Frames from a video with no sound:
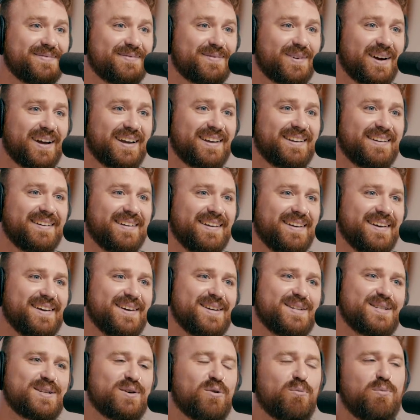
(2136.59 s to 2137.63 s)
Right.
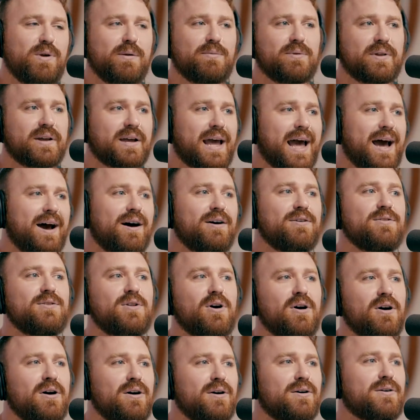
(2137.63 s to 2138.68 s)
So people are like, how
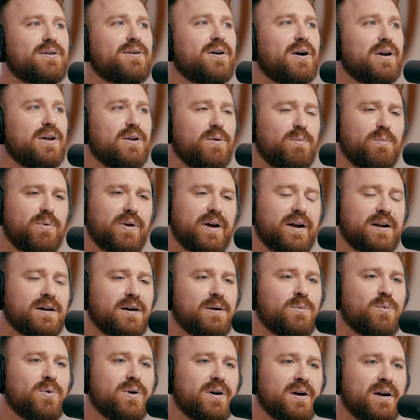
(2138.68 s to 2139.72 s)
long are you planning
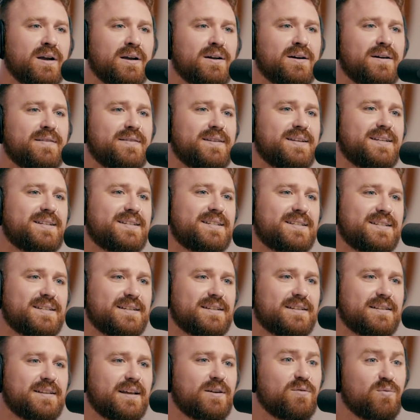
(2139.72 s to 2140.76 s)
on working on this?
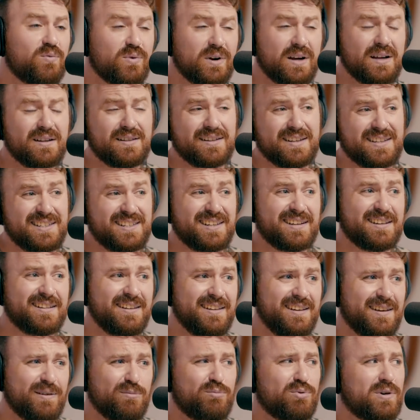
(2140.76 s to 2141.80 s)
Like
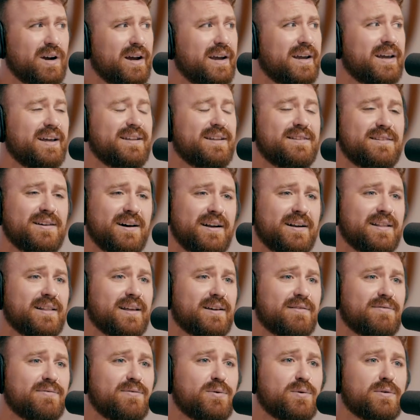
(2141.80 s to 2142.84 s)
realistically, it probably get done in
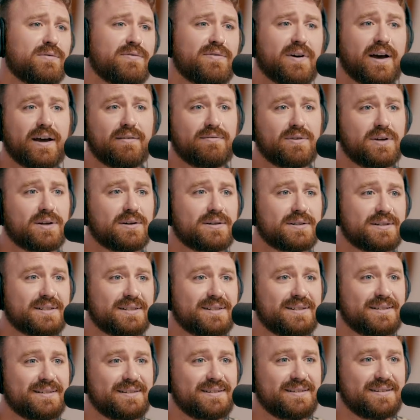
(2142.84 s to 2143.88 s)
like four or five
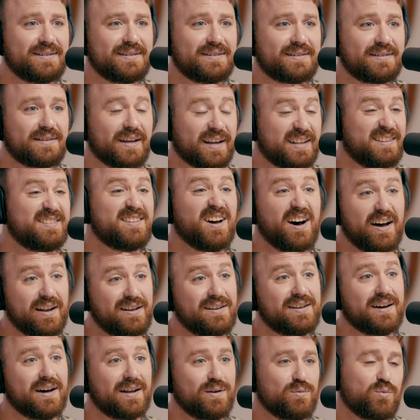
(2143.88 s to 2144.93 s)
years. Hmm. Like done,
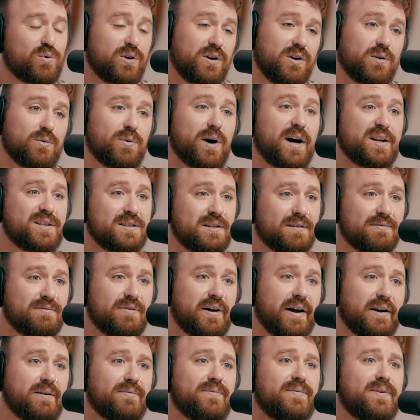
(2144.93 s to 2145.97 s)
done, where you're watching the
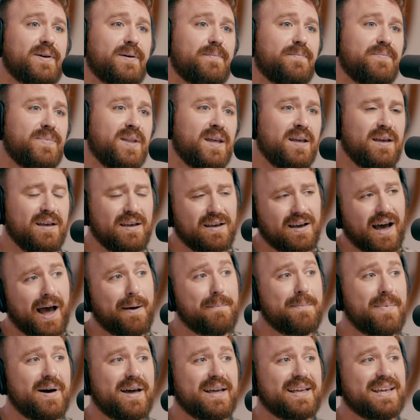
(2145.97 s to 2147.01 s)
final film. I
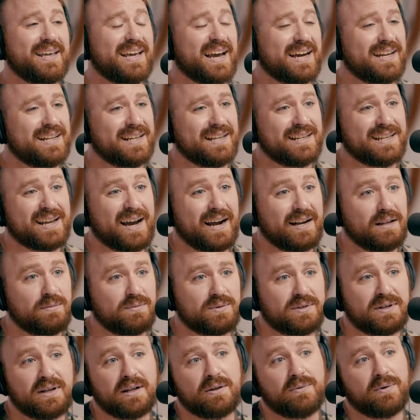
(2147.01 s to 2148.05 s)
might get it
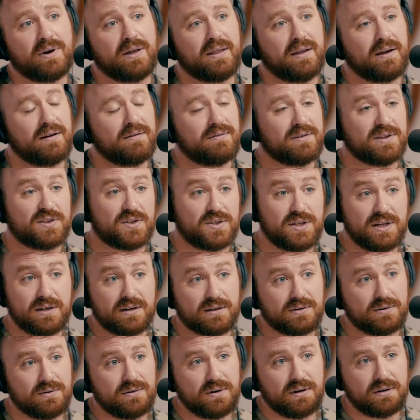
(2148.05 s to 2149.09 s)
90% of the way there this
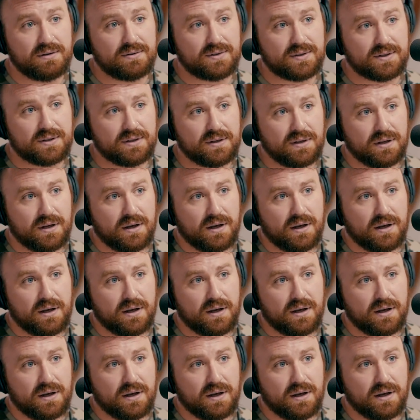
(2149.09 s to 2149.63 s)
year. Who knows?